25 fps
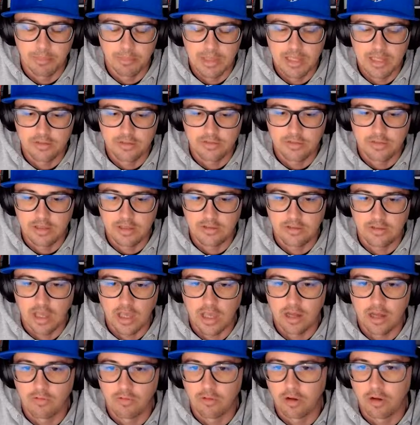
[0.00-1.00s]
He's
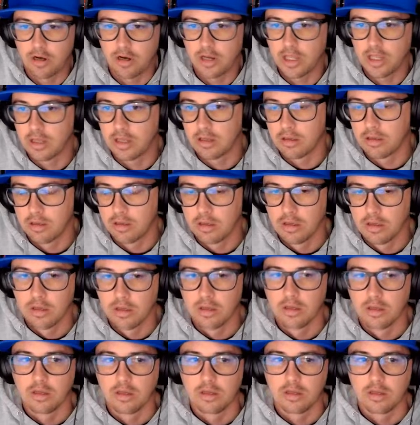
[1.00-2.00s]
kind of already
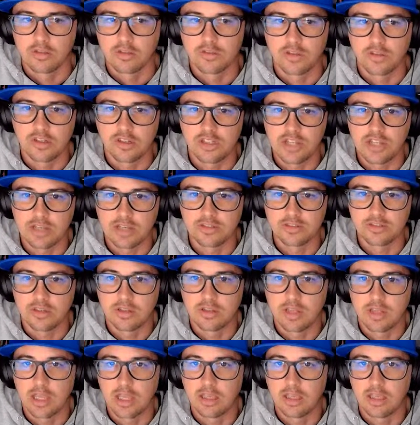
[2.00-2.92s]
suggested